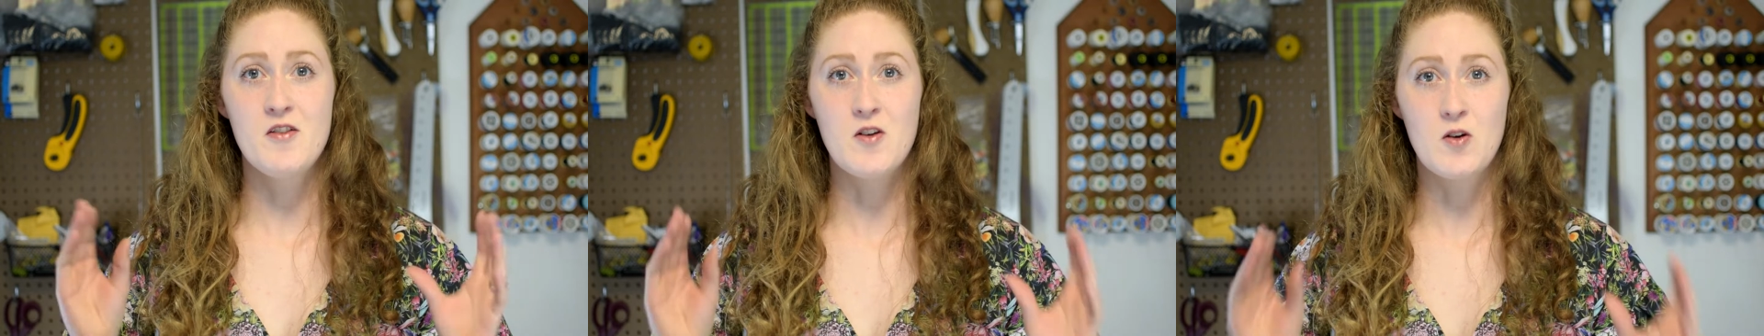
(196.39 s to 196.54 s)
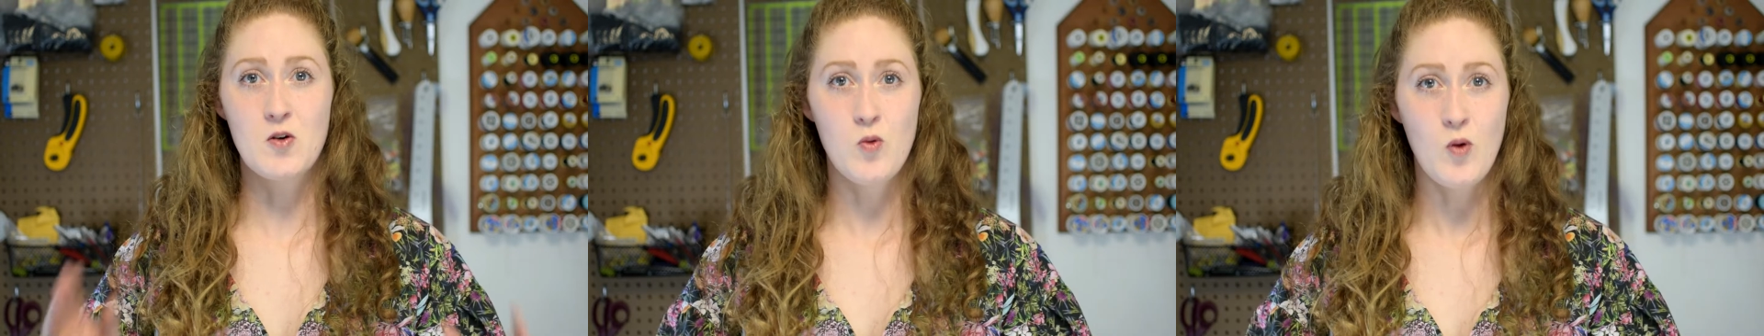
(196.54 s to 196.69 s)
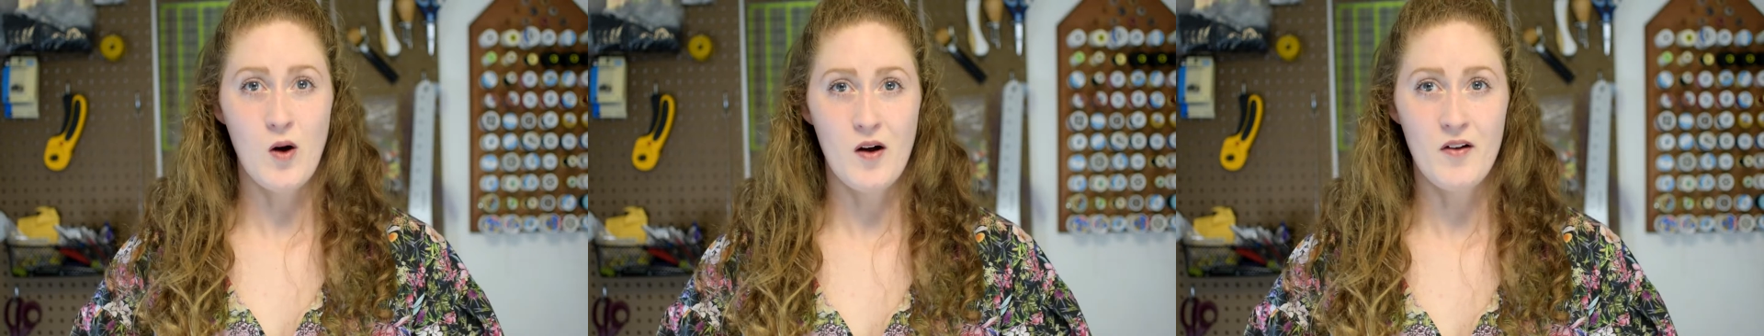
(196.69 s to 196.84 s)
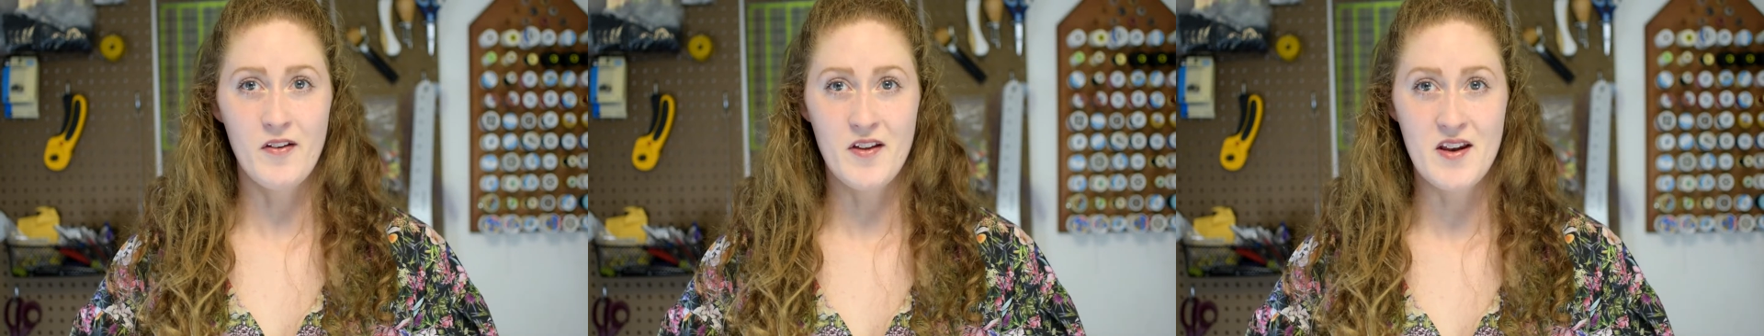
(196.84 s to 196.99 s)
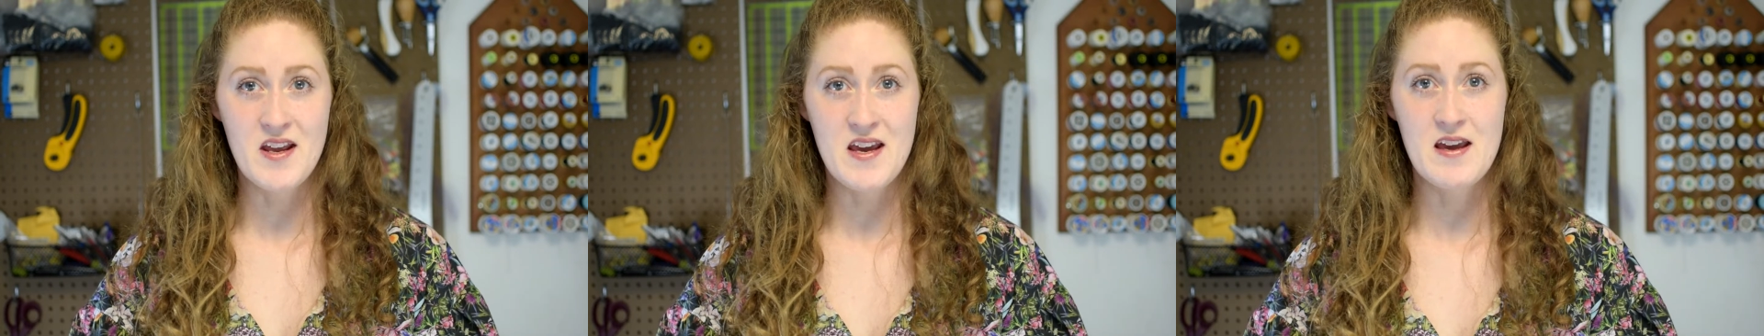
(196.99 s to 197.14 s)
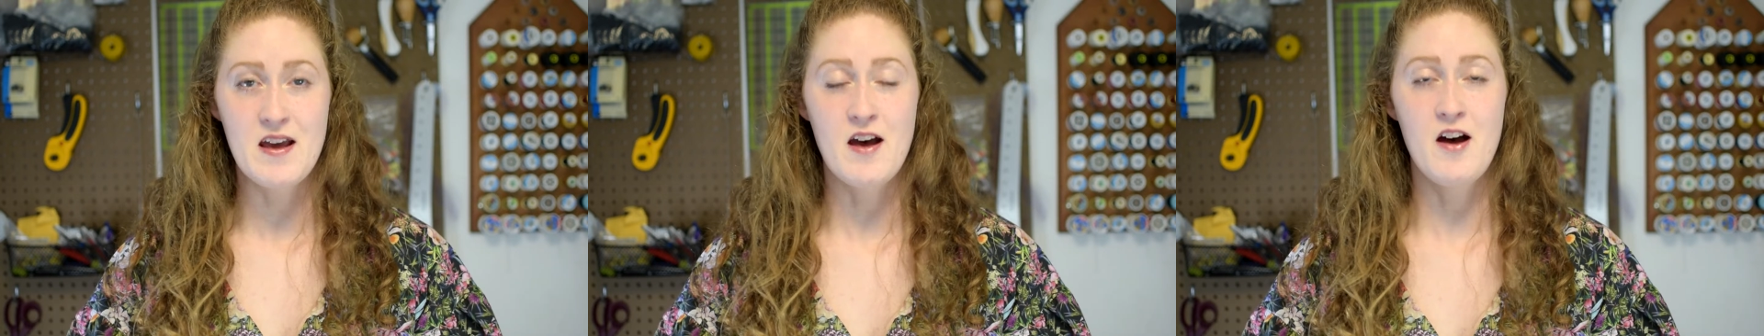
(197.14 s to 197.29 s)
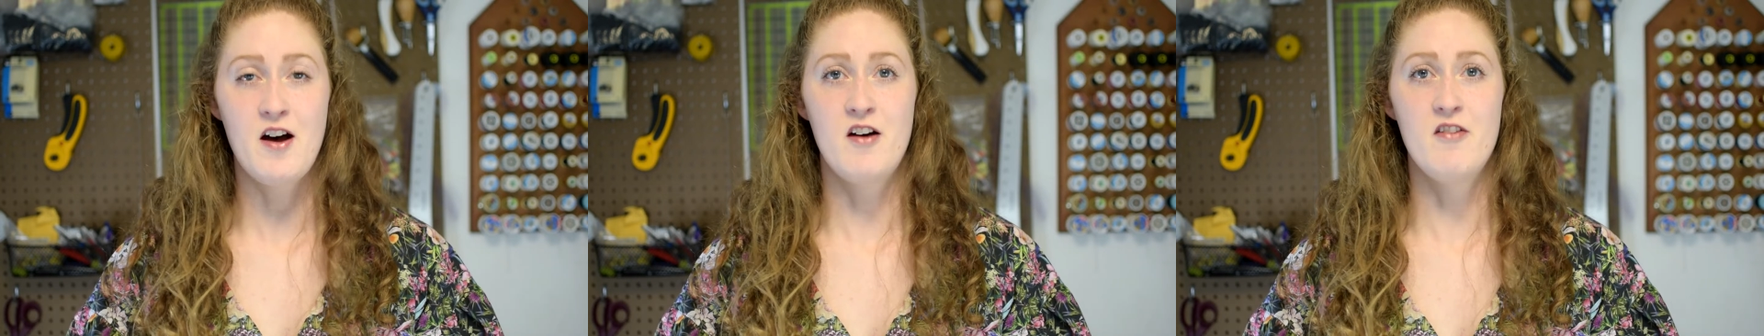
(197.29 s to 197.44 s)
the
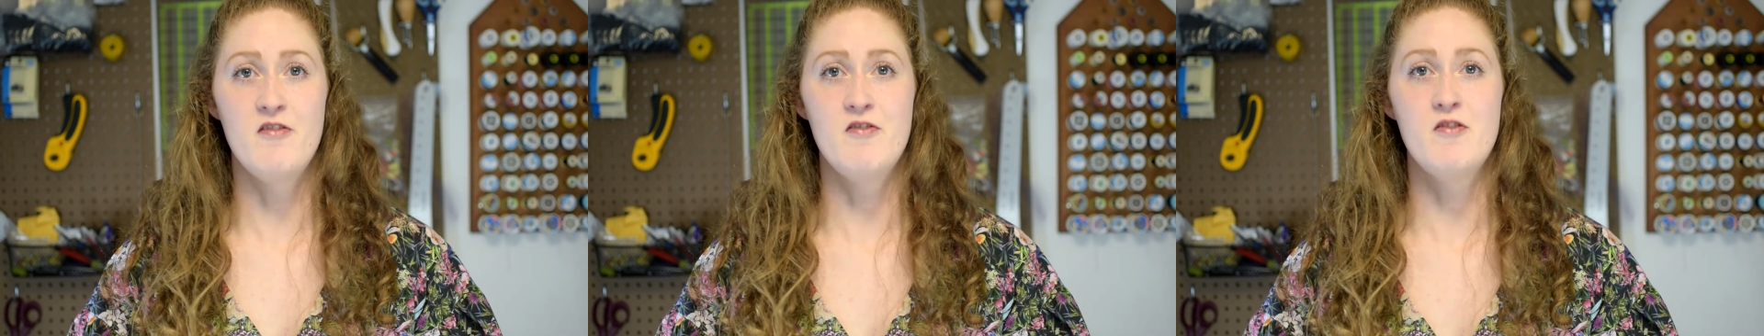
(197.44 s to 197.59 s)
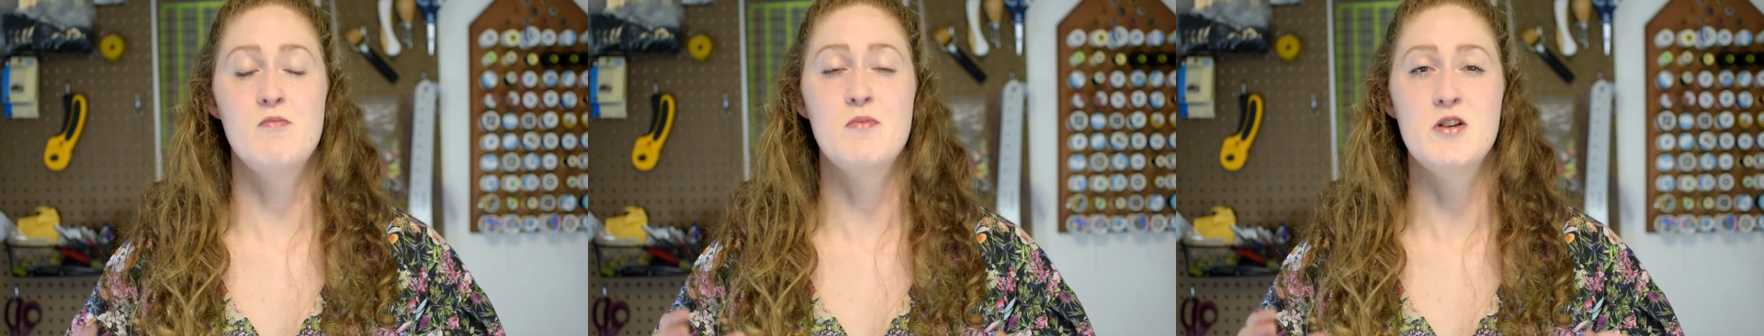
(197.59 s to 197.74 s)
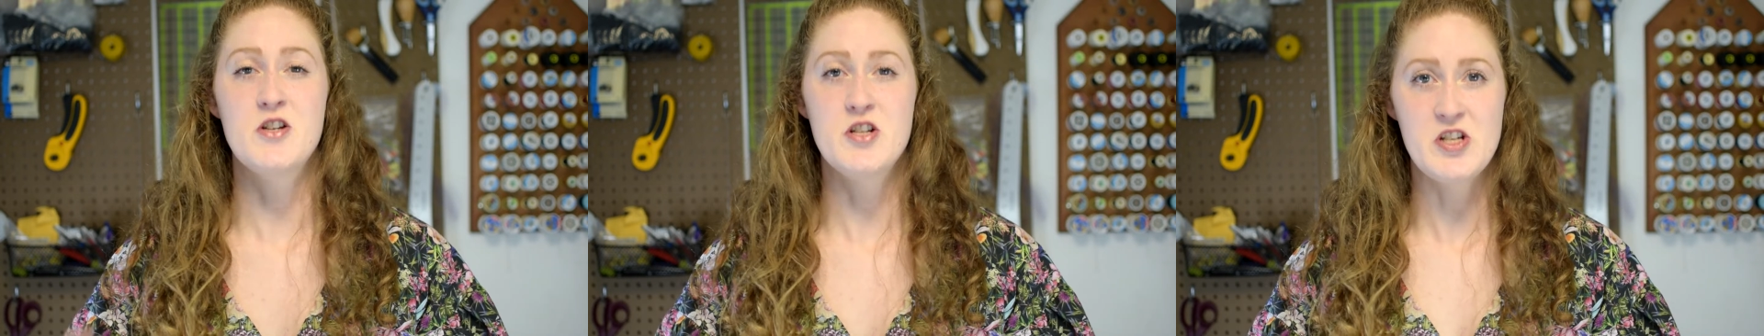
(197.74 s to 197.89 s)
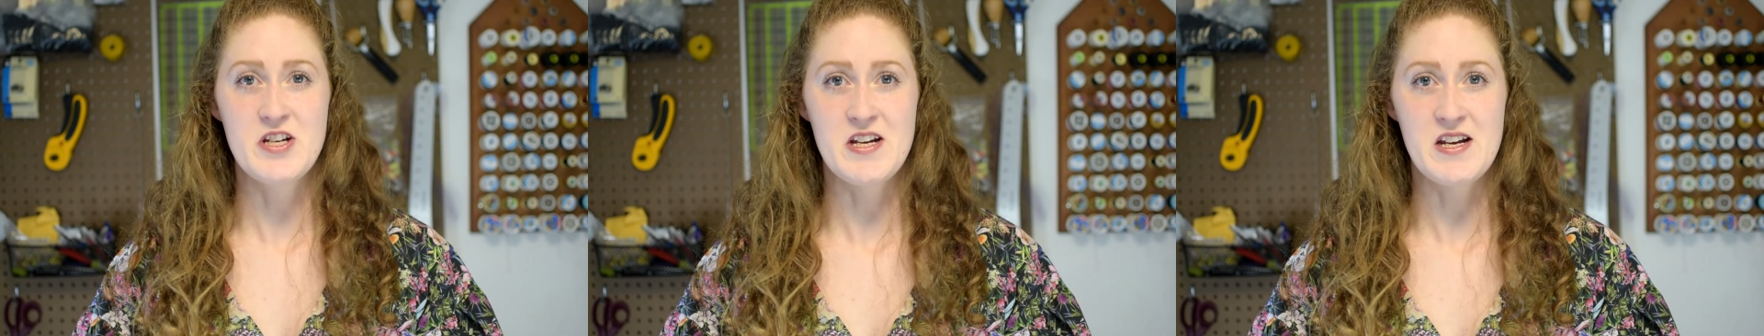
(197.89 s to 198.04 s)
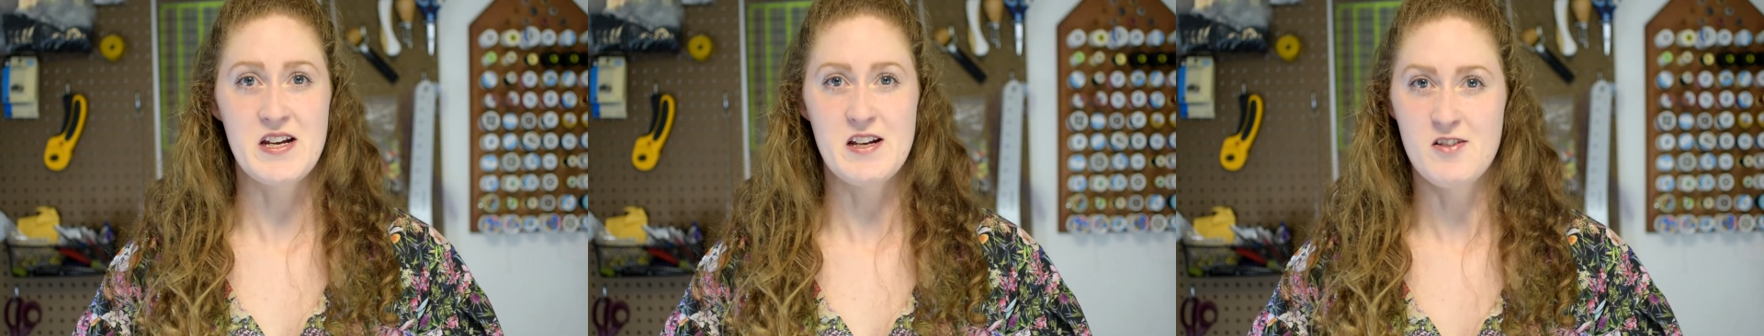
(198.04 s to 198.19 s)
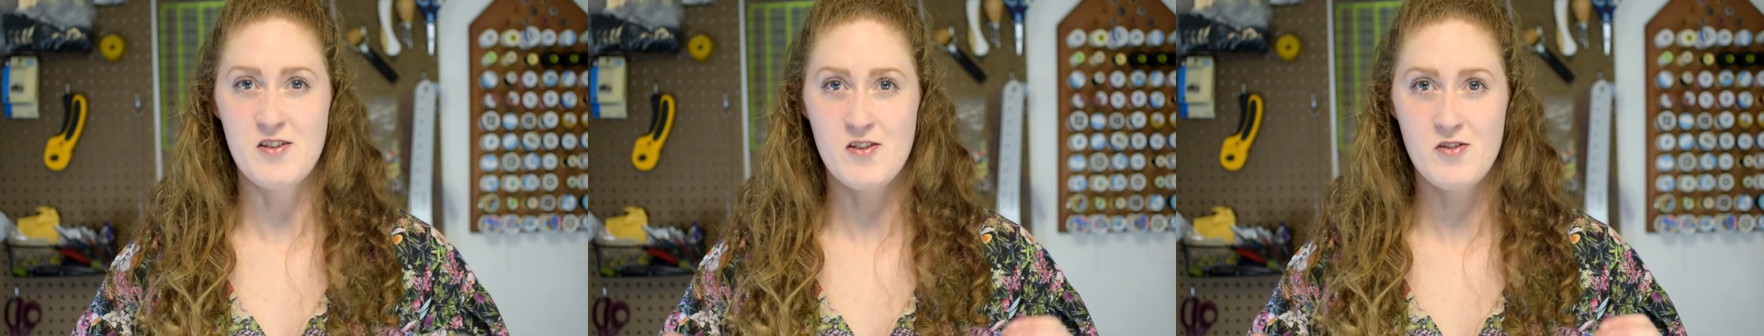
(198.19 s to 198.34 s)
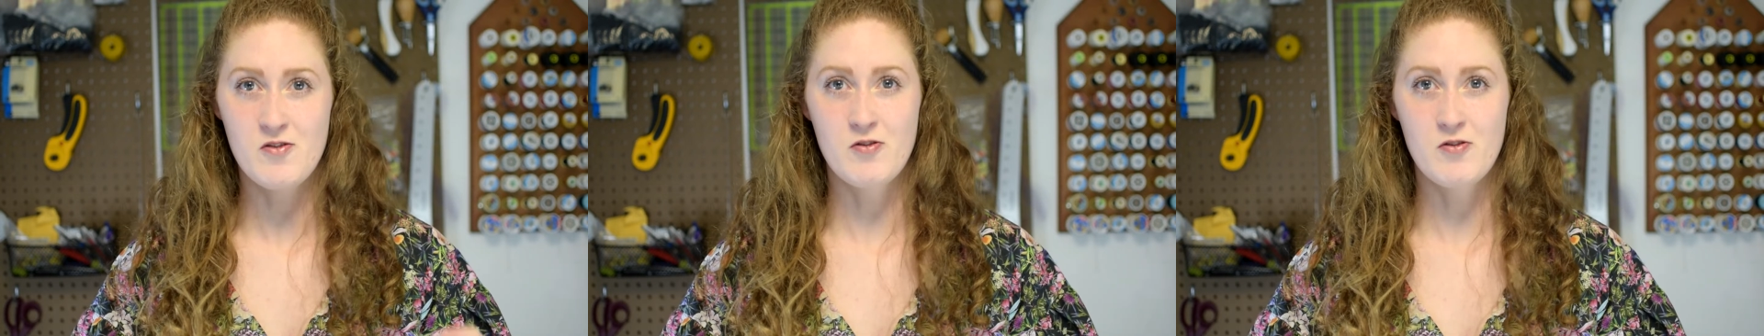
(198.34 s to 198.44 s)
quality of machines